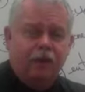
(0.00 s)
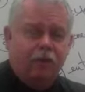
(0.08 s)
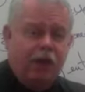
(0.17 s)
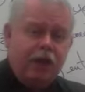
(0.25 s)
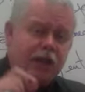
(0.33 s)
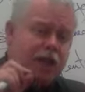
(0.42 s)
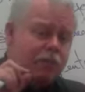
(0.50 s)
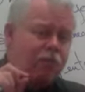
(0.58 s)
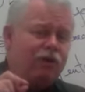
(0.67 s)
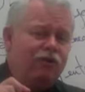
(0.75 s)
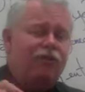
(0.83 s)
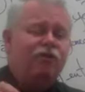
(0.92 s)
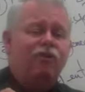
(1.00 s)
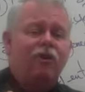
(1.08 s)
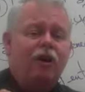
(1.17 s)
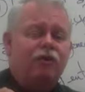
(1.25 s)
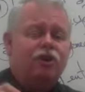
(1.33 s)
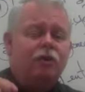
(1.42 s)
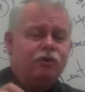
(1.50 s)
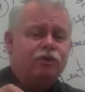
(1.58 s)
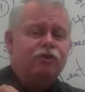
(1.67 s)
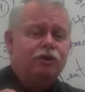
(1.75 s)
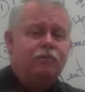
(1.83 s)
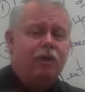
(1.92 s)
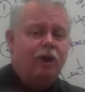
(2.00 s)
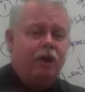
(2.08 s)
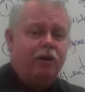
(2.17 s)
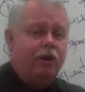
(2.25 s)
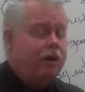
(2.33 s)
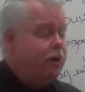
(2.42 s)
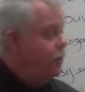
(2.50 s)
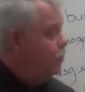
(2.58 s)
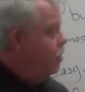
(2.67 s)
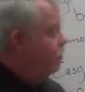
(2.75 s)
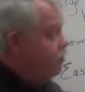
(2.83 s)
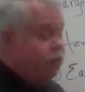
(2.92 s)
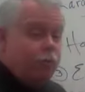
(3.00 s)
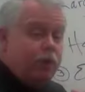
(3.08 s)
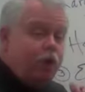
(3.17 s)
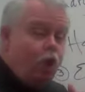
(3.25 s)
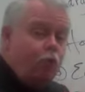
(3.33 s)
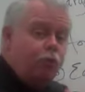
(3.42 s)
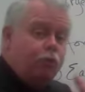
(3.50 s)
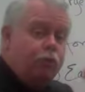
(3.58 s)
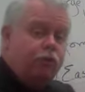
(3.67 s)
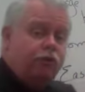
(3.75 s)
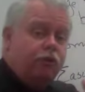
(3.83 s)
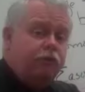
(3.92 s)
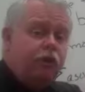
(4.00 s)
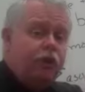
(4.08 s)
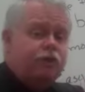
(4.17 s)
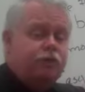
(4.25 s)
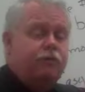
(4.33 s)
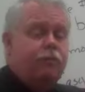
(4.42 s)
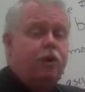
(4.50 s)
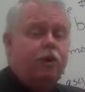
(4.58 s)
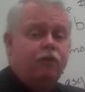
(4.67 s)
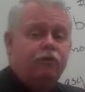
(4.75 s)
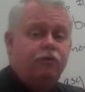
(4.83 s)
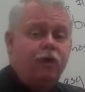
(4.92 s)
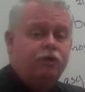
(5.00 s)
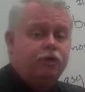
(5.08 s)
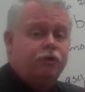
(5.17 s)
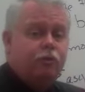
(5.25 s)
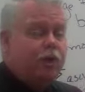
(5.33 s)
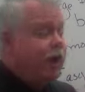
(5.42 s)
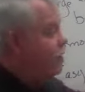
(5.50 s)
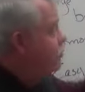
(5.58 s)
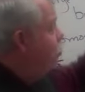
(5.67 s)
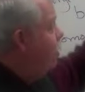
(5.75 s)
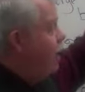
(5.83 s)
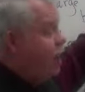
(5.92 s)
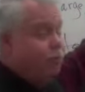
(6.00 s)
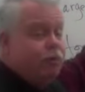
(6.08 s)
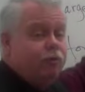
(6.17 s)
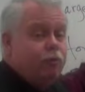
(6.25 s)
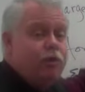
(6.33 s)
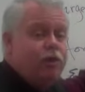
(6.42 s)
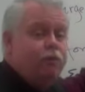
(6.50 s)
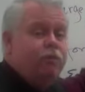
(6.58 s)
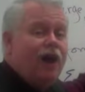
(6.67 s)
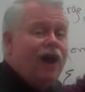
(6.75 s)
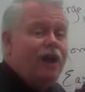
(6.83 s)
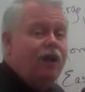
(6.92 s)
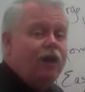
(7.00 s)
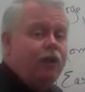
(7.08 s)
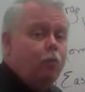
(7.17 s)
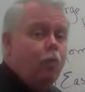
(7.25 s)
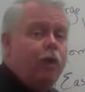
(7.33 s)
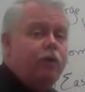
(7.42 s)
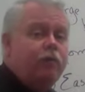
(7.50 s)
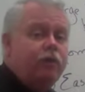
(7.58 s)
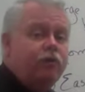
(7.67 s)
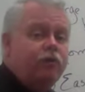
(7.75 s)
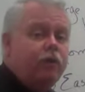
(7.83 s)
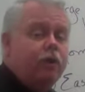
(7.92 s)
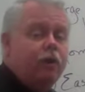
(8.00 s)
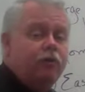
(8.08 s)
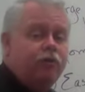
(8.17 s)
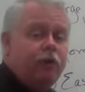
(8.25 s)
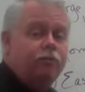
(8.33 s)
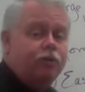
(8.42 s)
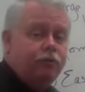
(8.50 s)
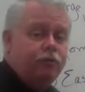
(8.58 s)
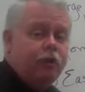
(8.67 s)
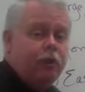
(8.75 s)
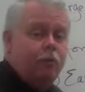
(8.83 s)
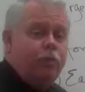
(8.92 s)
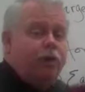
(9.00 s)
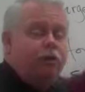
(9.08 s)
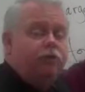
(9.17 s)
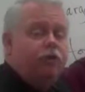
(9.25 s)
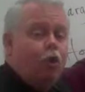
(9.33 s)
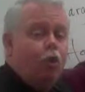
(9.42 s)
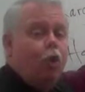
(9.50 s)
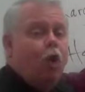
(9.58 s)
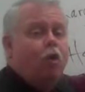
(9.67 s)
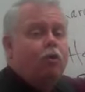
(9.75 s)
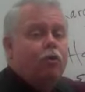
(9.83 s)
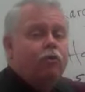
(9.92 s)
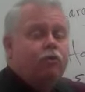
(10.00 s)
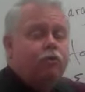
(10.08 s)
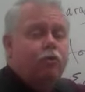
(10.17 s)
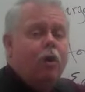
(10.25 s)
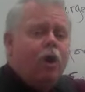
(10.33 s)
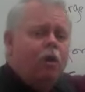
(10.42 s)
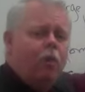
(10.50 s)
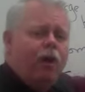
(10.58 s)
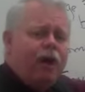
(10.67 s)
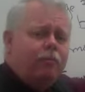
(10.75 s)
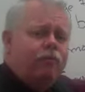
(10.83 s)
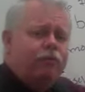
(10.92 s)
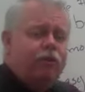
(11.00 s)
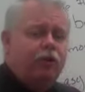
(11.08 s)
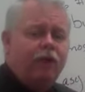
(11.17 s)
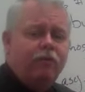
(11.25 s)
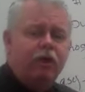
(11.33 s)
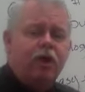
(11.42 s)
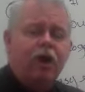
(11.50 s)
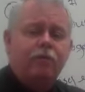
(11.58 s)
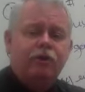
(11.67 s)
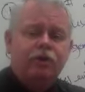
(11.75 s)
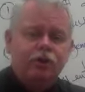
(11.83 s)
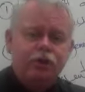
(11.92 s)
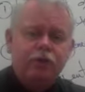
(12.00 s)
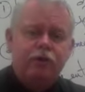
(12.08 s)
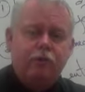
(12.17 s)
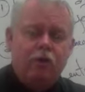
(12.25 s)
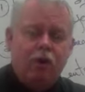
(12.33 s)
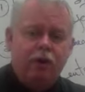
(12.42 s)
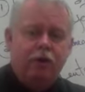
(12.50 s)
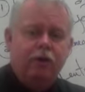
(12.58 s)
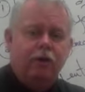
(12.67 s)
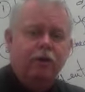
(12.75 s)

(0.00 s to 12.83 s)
Okay, keep these assumptions in mind because as we go through this discussion of market structures, we're going to ask what happens when you violate one of these assumptions, when it is no longer true? What happens to the level of competition in the market,